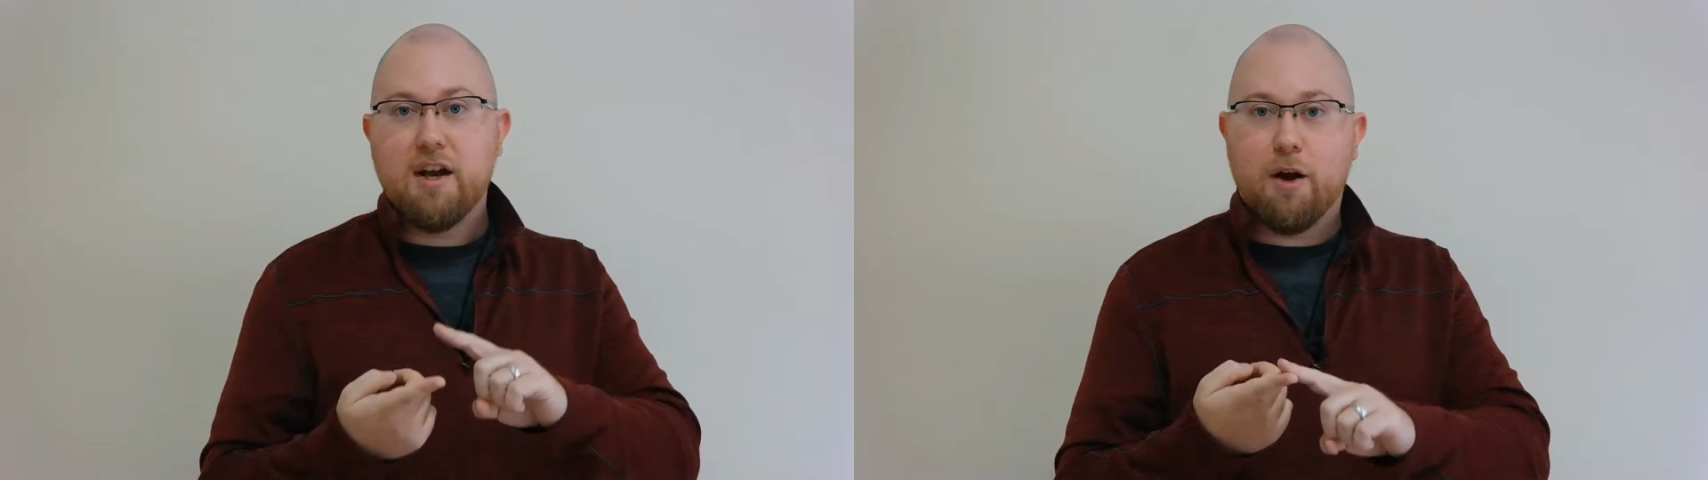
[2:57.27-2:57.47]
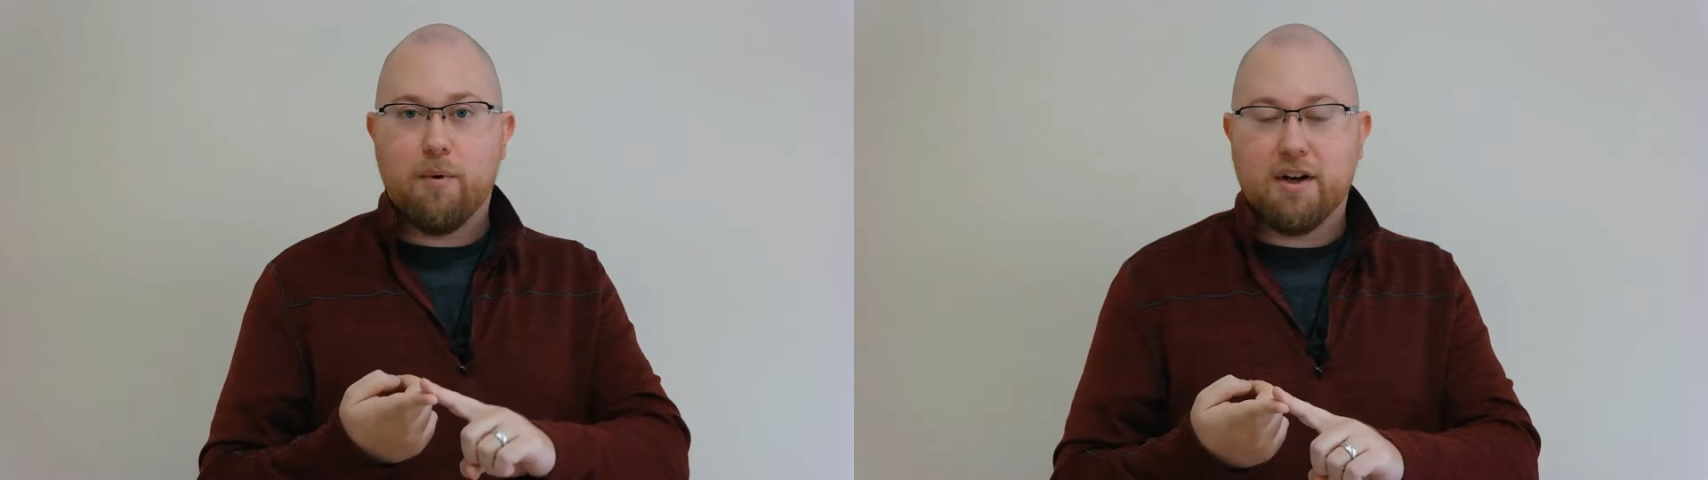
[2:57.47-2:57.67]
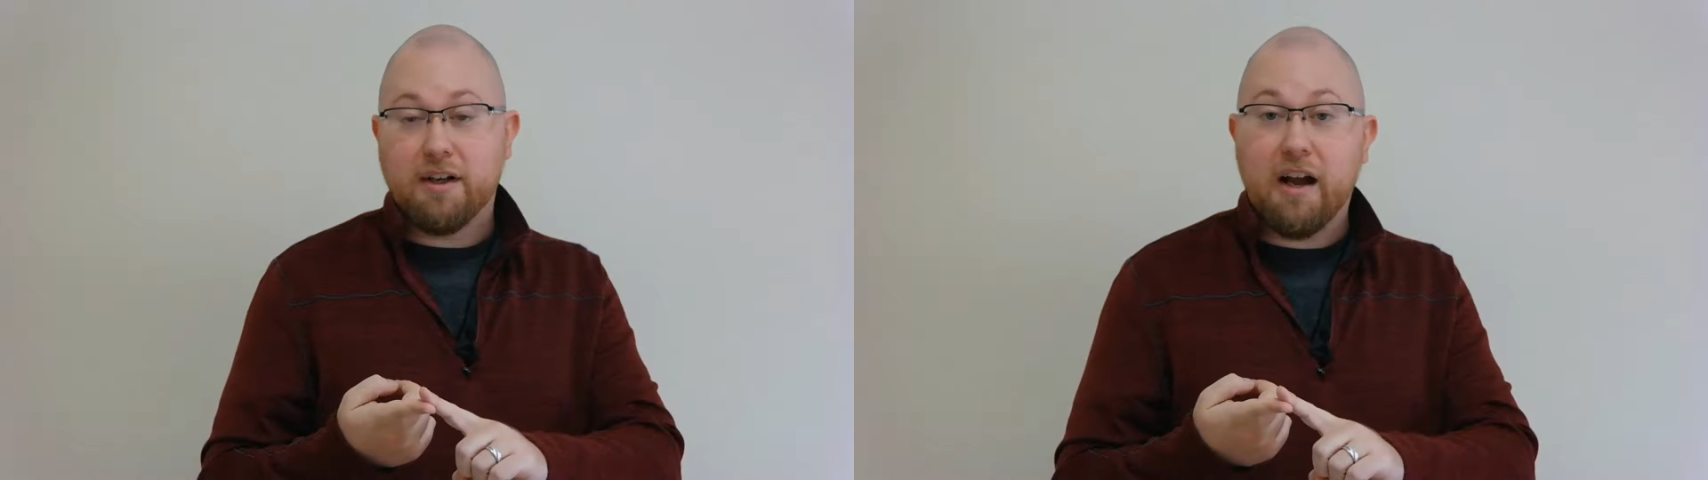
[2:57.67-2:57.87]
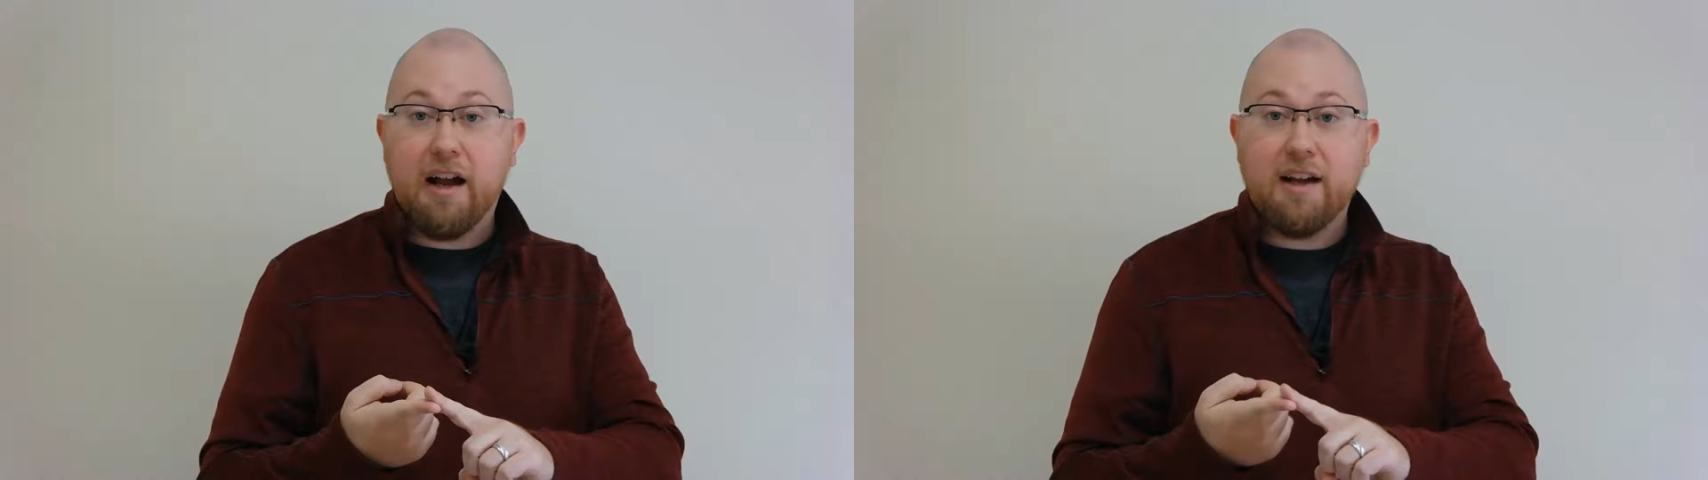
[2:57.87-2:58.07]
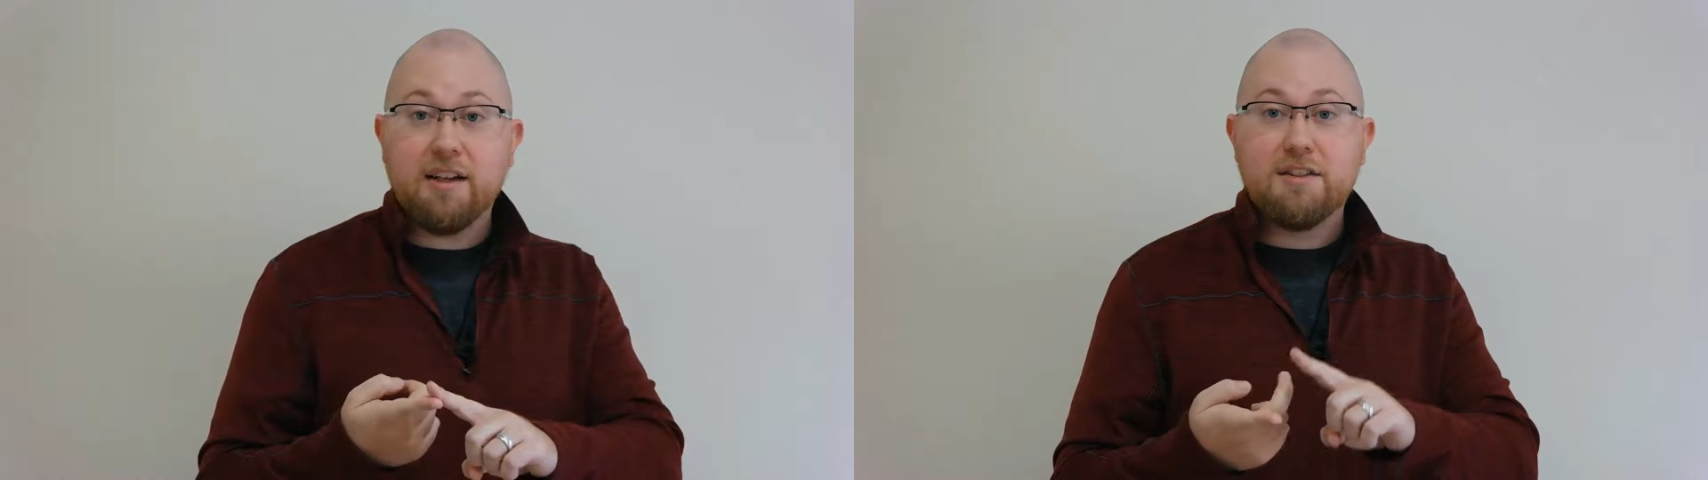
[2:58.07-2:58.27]
I want
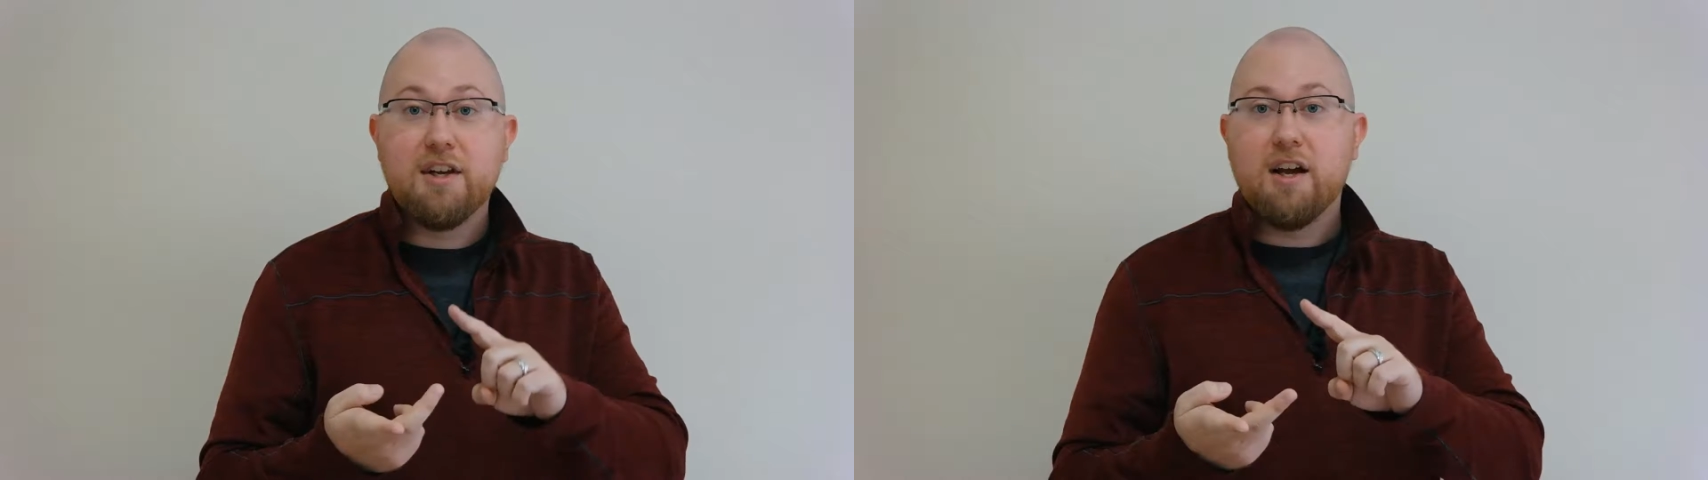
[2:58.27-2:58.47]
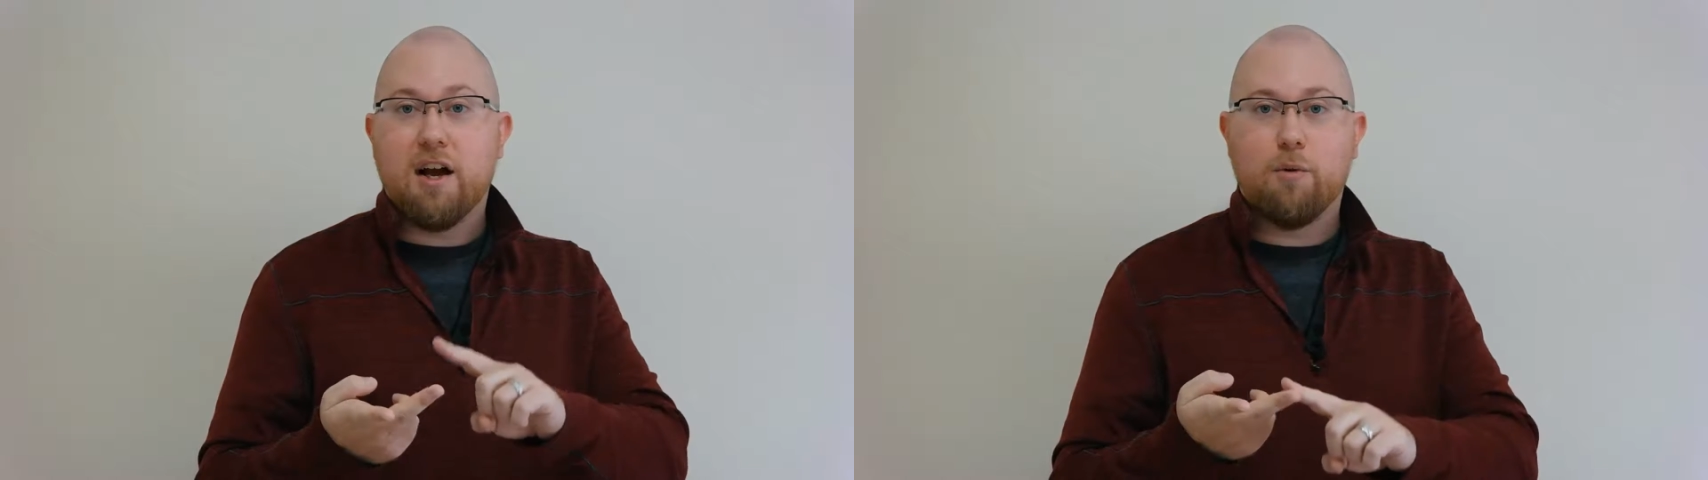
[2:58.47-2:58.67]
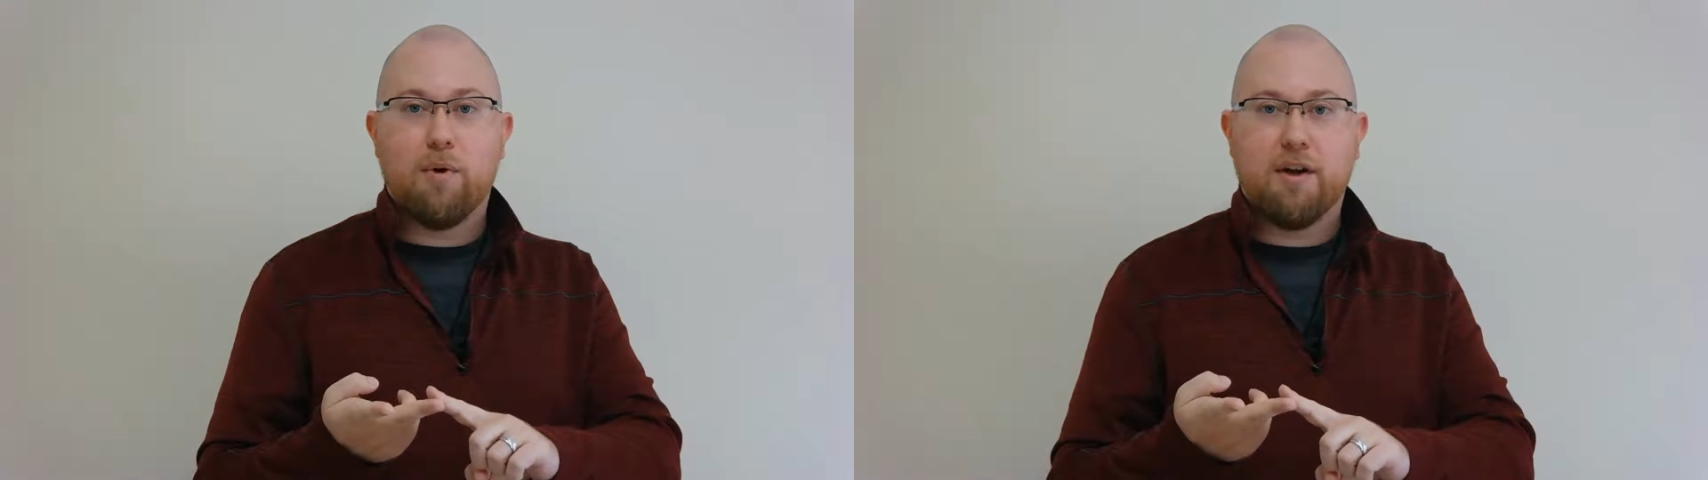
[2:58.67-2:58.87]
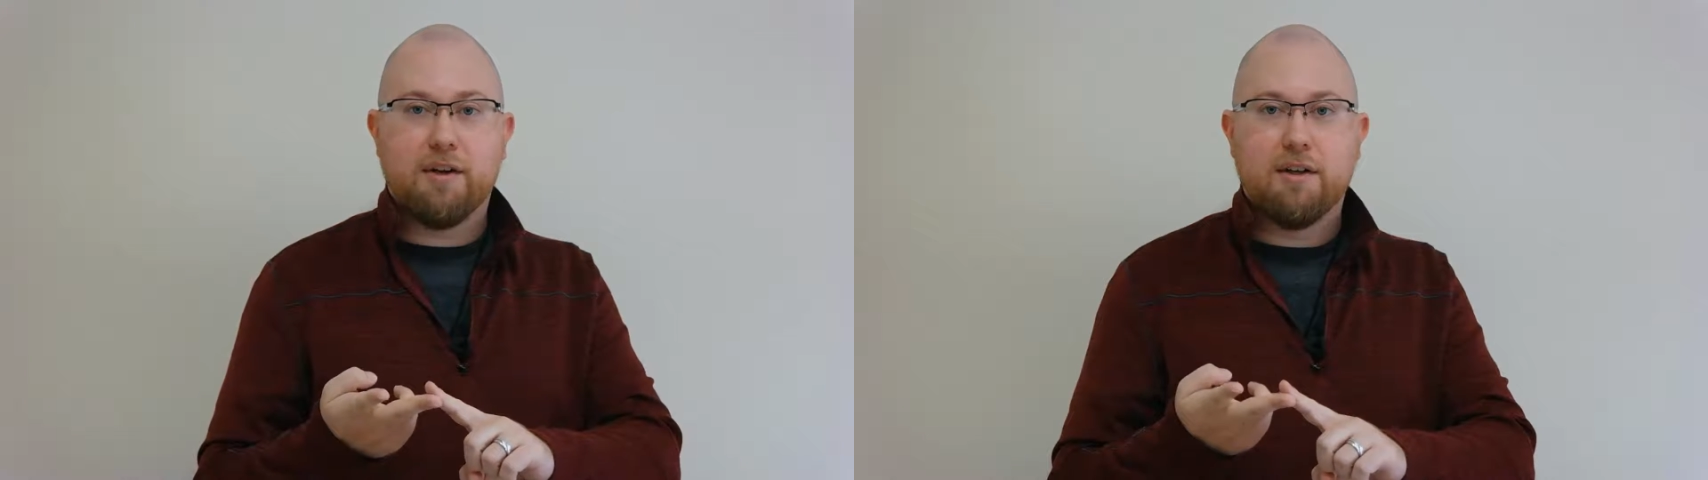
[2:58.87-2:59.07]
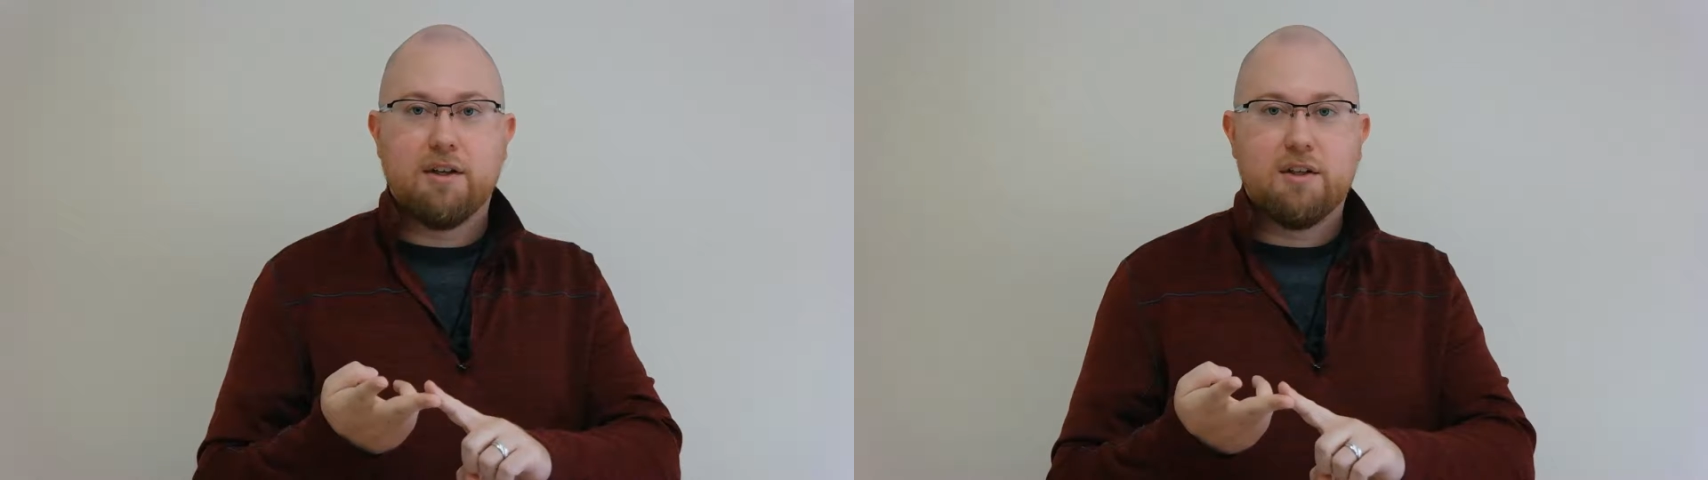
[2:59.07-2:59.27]
guides, I want